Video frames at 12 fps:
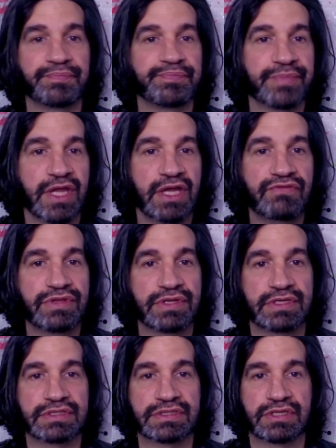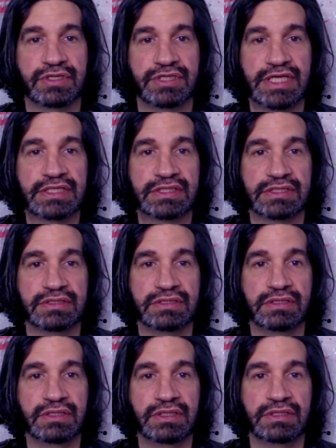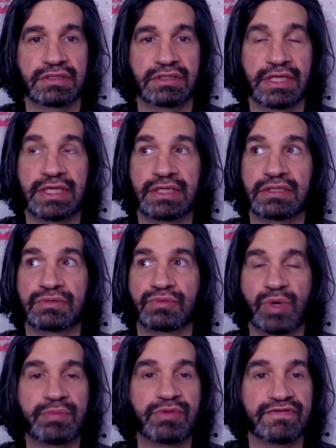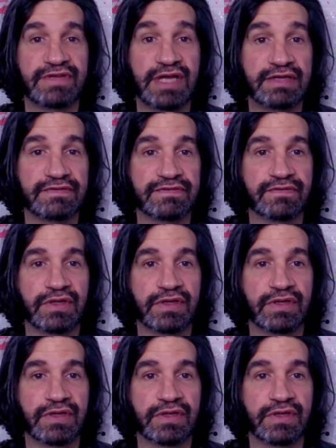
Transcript: everything is connected in a web of life.